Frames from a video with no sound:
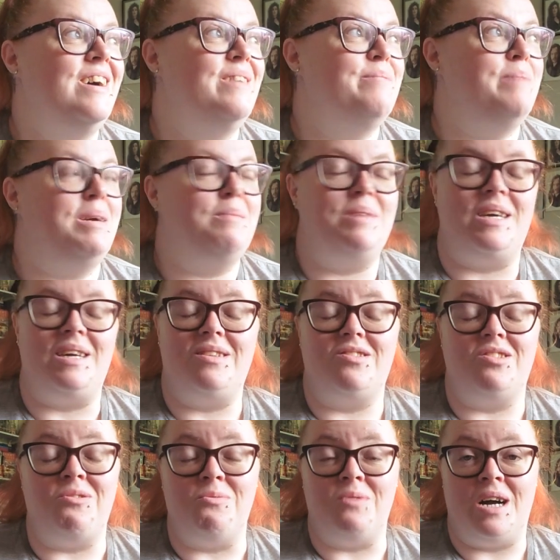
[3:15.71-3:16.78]
maybe
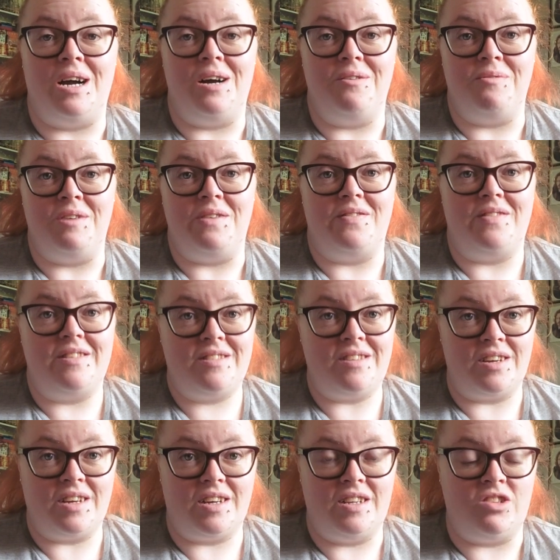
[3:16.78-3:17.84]
to wear with
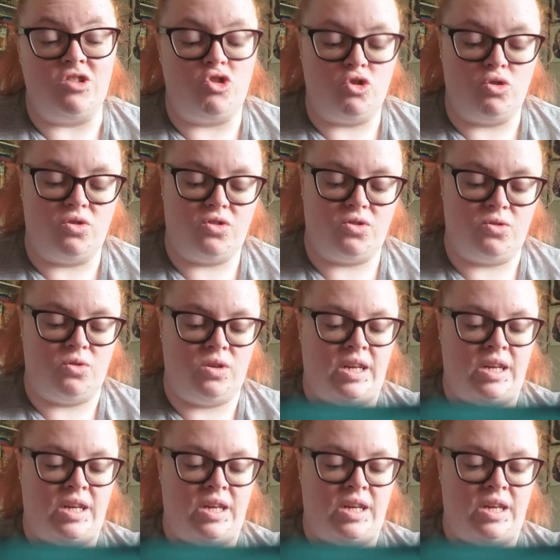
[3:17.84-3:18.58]
cycling shorts or